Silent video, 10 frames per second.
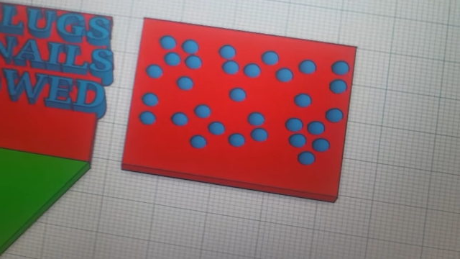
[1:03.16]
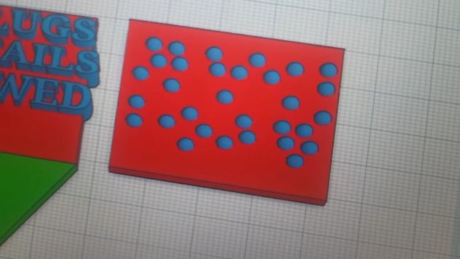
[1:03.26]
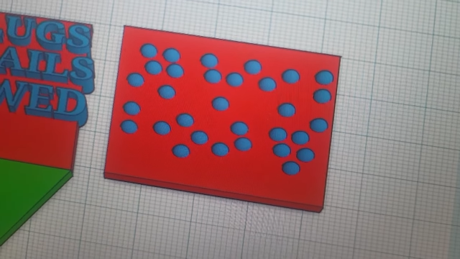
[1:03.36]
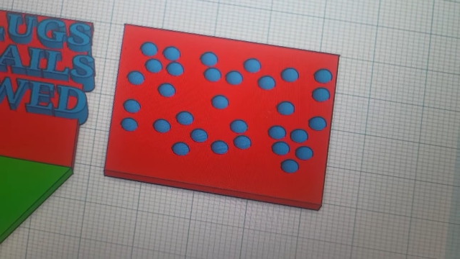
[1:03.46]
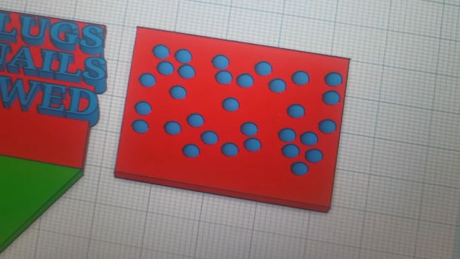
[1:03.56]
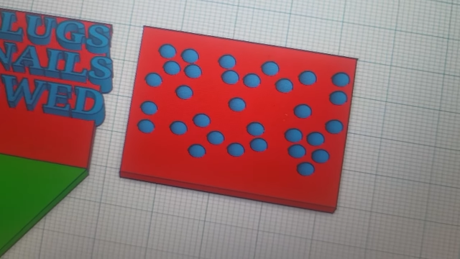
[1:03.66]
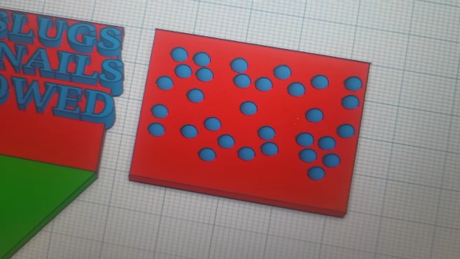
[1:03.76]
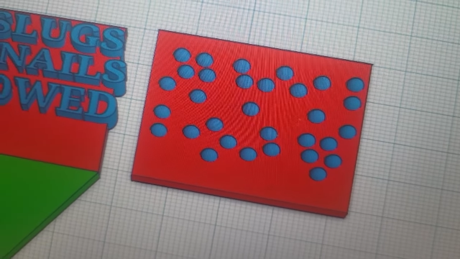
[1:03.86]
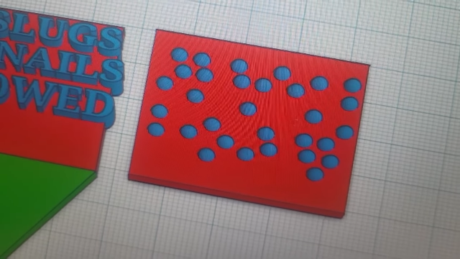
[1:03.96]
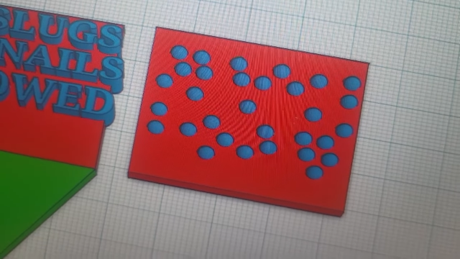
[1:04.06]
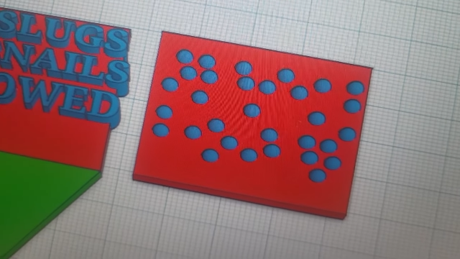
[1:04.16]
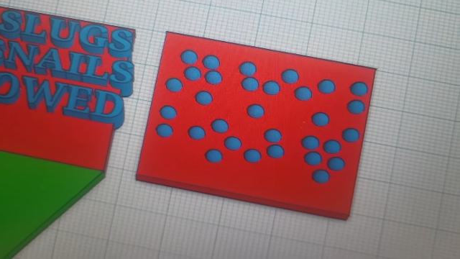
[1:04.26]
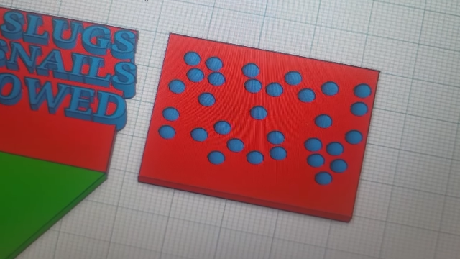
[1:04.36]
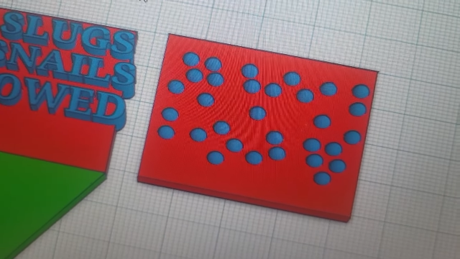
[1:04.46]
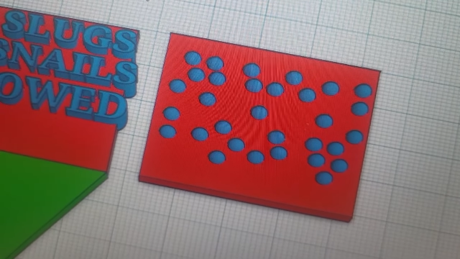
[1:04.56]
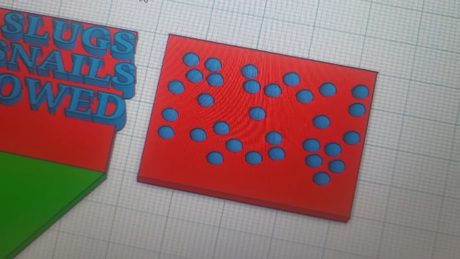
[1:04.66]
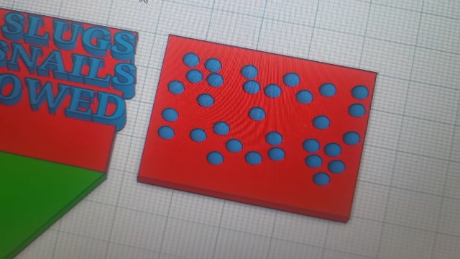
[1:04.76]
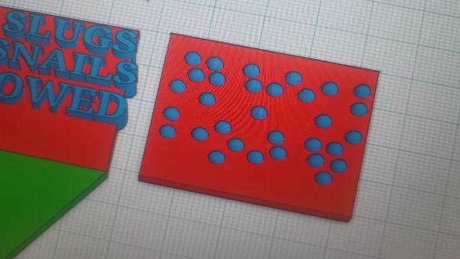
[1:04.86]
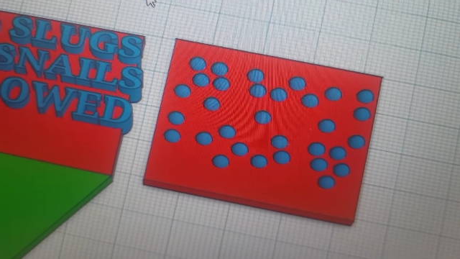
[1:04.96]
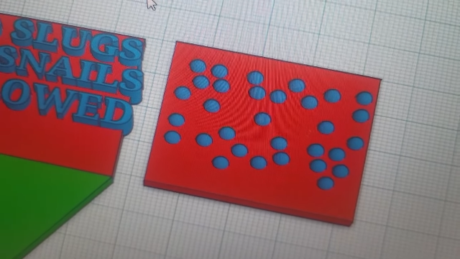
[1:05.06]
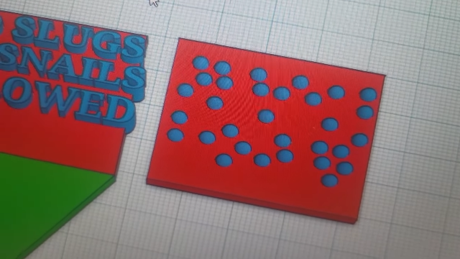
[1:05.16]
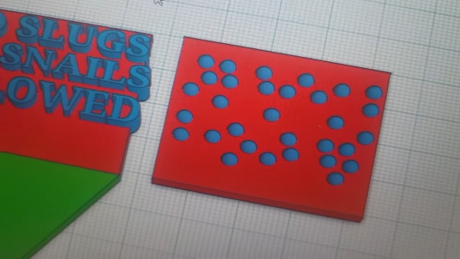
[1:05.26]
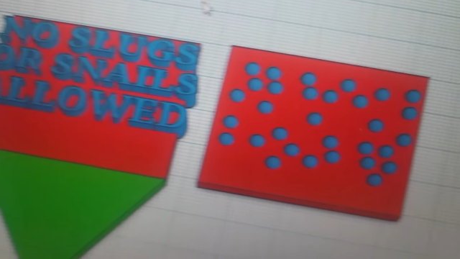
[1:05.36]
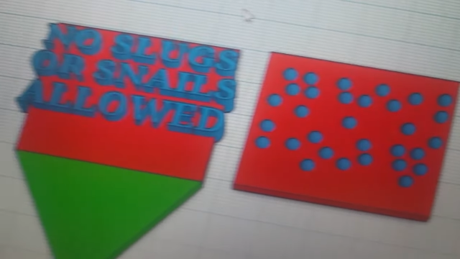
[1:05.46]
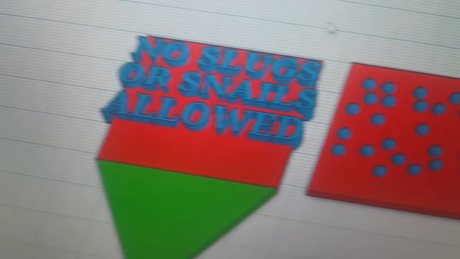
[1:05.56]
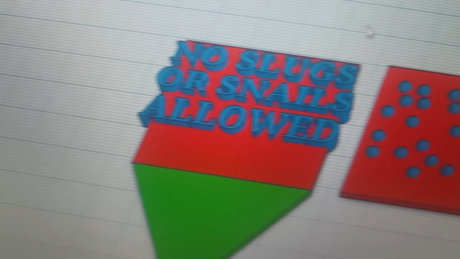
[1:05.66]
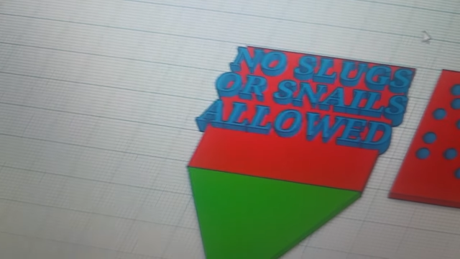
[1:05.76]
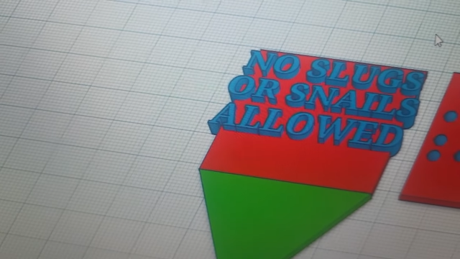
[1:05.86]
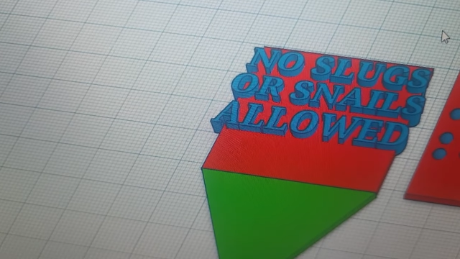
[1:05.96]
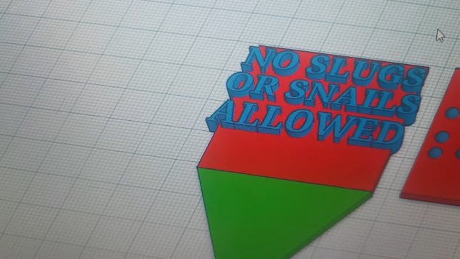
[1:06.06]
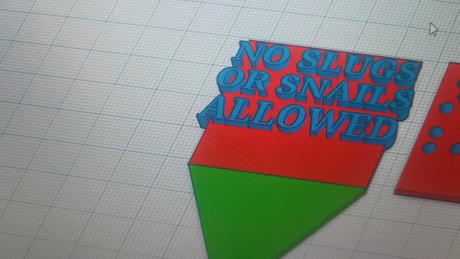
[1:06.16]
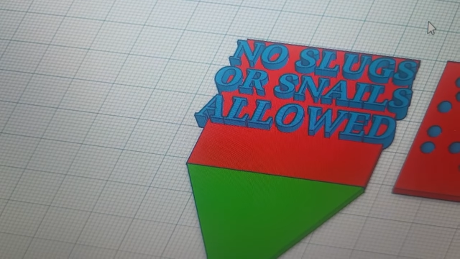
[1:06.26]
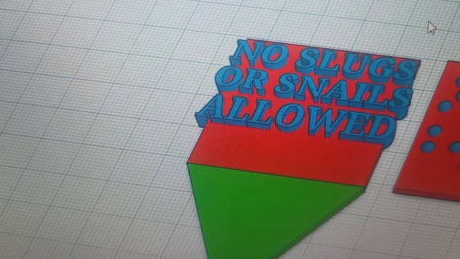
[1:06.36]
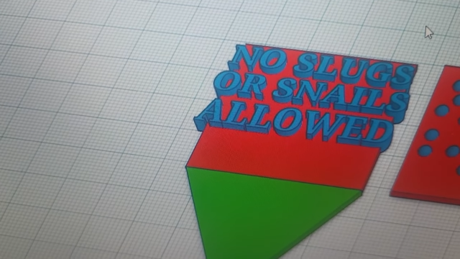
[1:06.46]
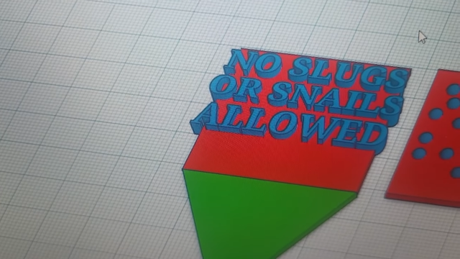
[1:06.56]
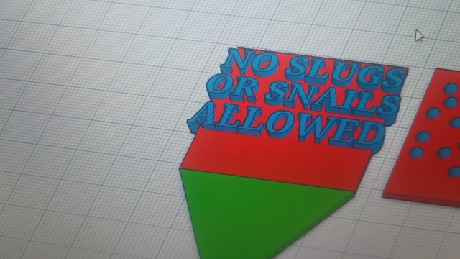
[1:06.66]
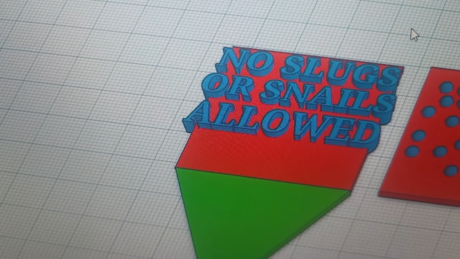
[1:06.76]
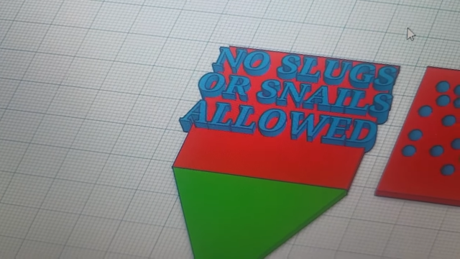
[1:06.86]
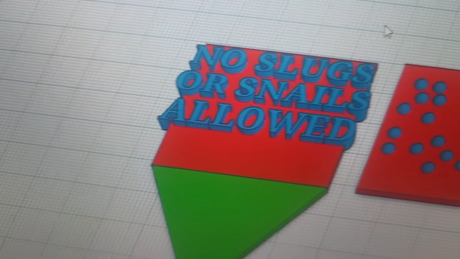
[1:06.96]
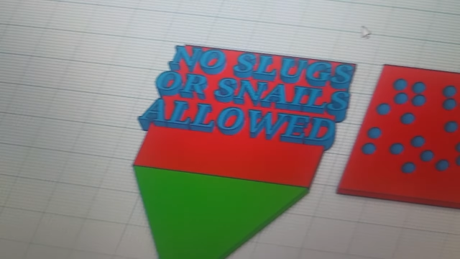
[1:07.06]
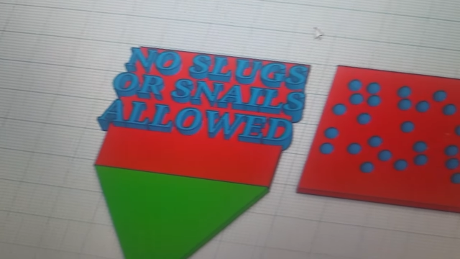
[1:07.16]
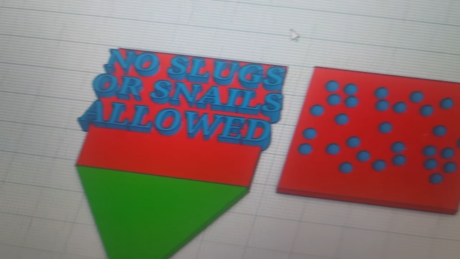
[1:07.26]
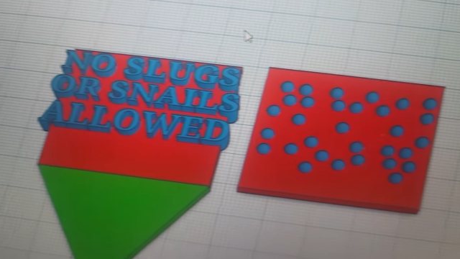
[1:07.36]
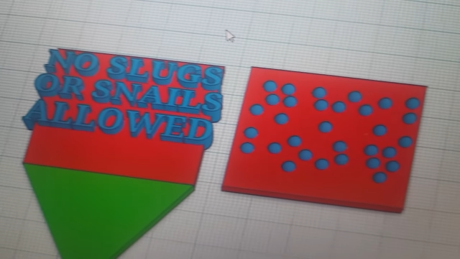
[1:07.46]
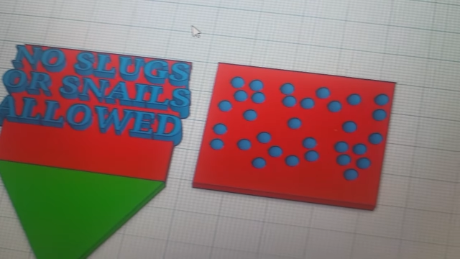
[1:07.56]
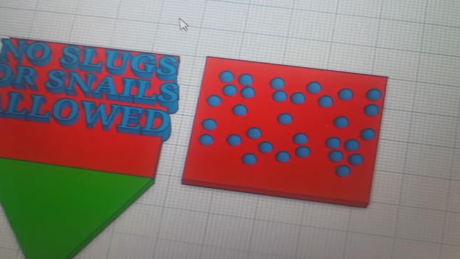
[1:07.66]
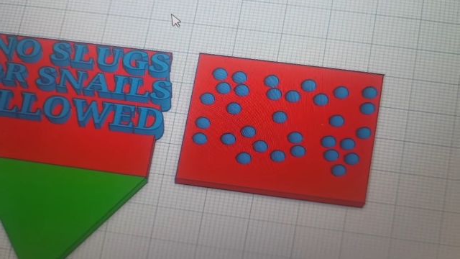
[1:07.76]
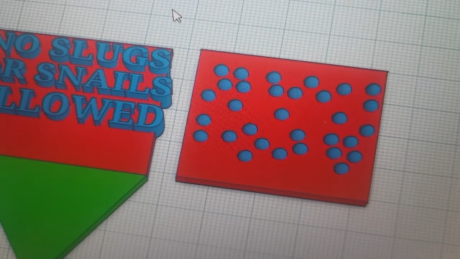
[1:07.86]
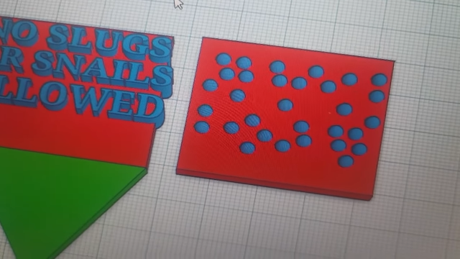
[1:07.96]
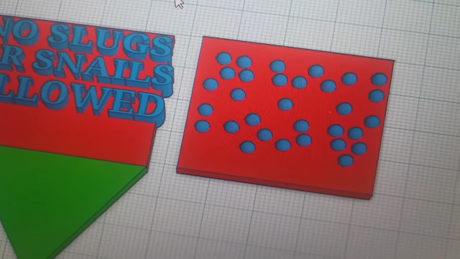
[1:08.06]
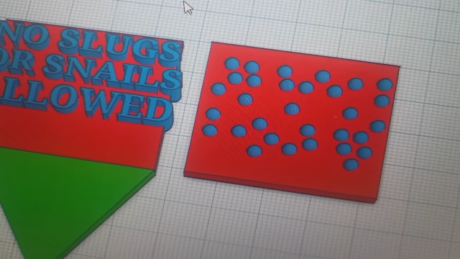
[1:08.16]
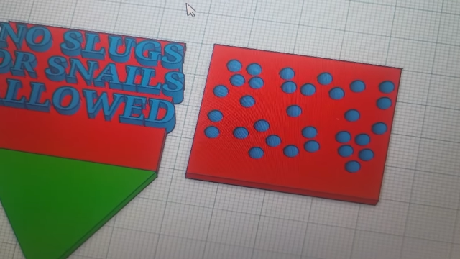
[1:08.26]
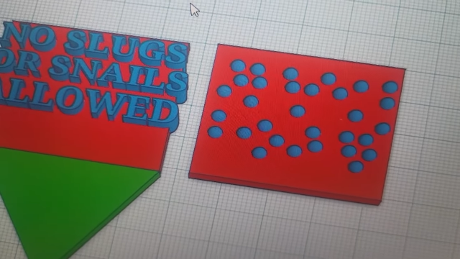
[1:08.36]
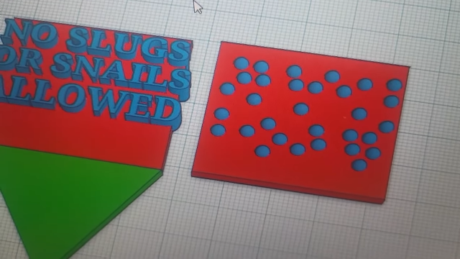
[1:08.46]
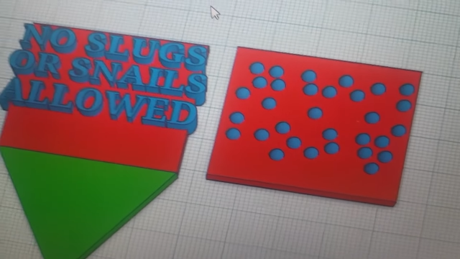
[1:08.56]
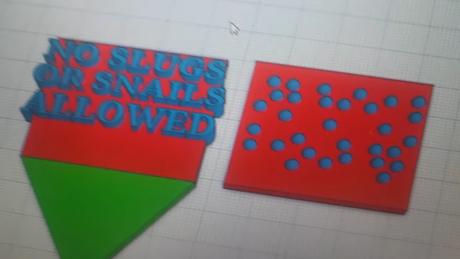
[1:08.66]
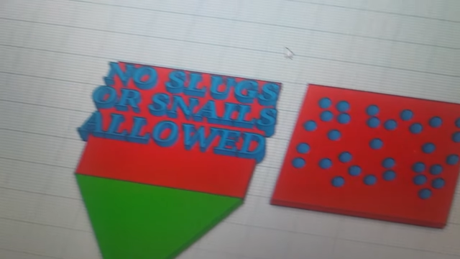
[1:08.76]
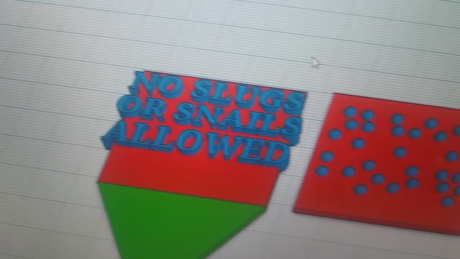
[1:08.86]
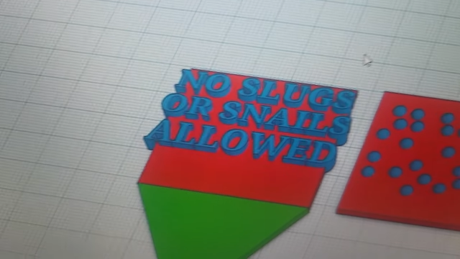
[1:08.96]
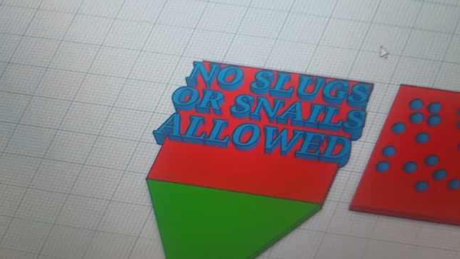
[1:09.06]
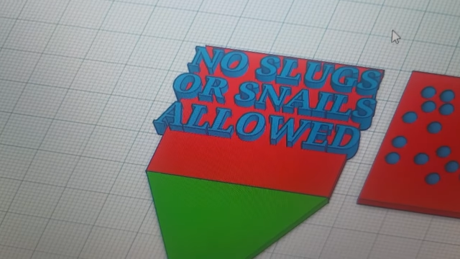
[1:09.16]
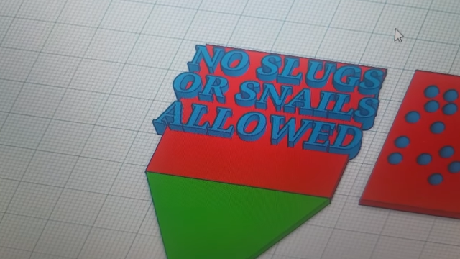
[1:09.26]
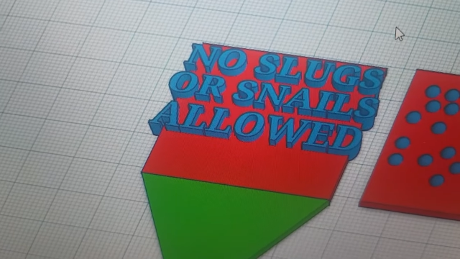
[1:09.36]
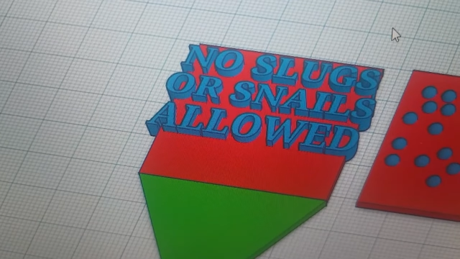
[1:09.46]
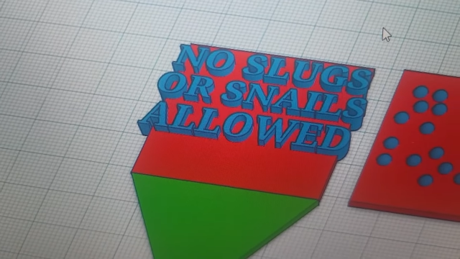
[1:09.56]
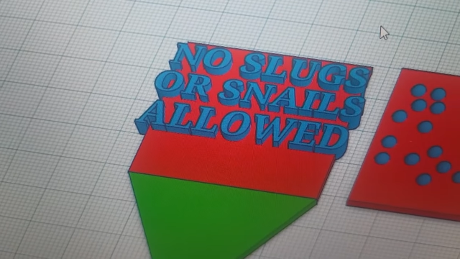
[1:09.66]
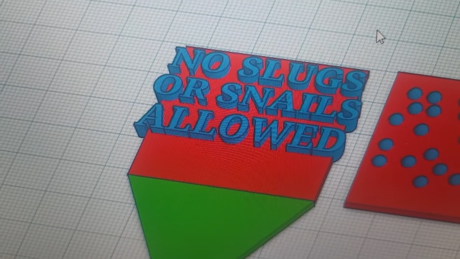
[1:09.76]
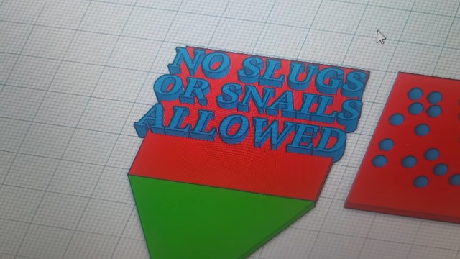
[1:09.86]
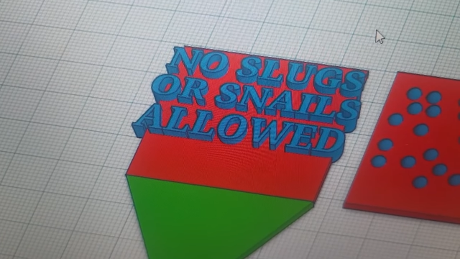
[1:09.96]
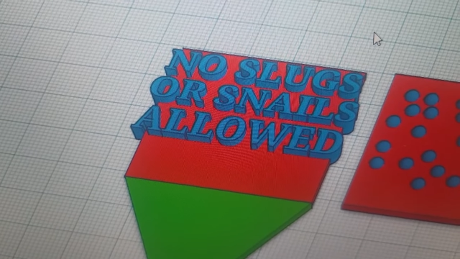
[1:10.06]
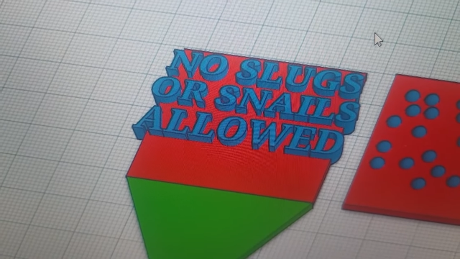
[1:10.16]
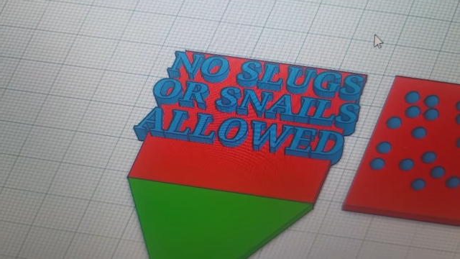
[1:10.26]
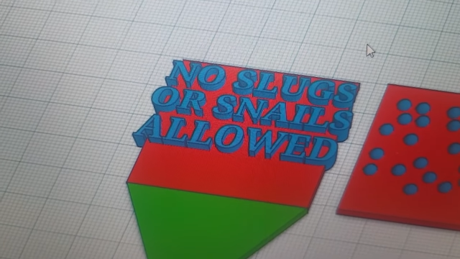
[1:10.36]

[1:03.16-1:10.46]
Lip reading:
(no speaker visible)